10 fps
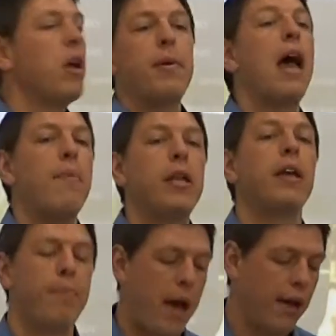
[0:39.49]
I'll be happy to
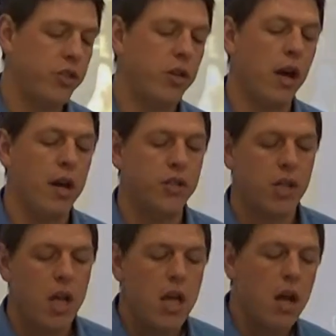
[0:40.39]
get back to you guys.
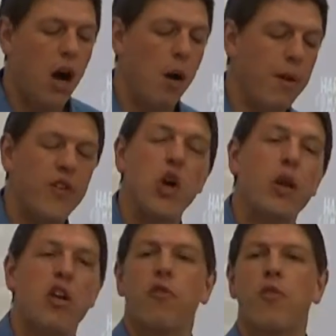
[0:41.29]
If you don't
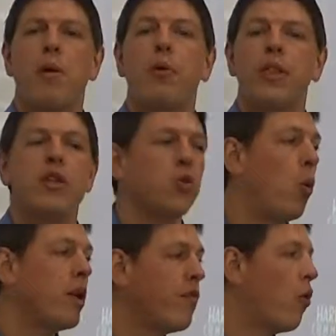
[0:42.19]
hear from me within
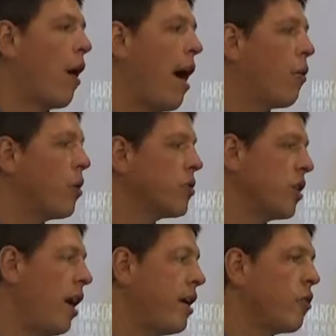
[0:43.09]
24
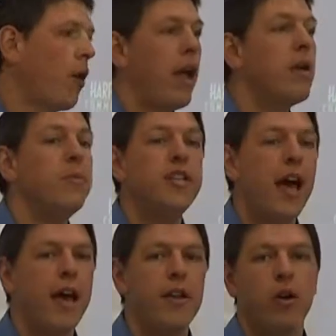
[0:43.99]
hours, I either A, am
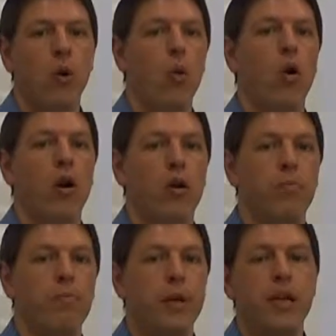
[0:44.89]
dead, or
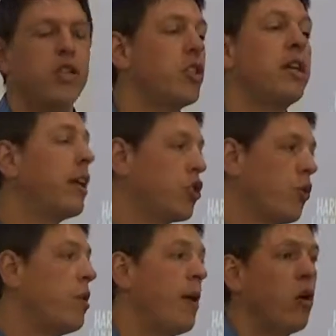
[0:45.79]
B, just didn't get your
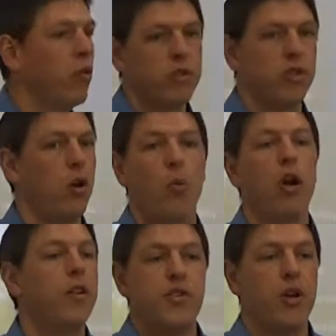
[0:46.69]
email. So one
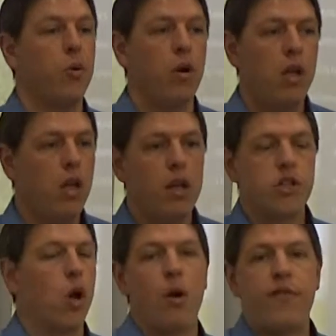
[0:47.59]
of the two.
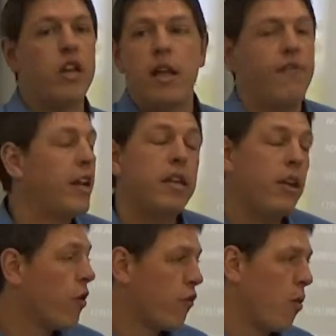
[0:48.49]
So if I didn't
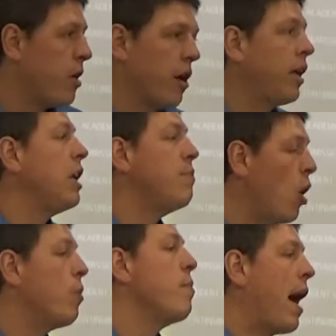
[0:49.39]
hear from you, email
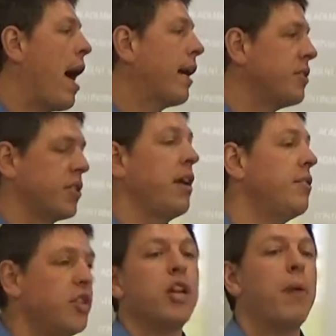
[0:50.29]
me back and say,
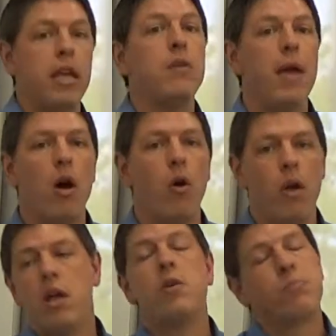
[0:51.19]
did you get my email?
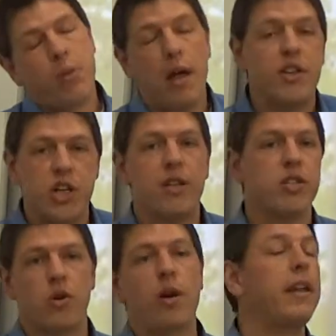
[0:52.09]
Probably the chances
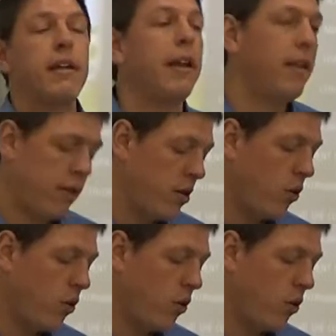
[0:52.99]
are I didn't get it.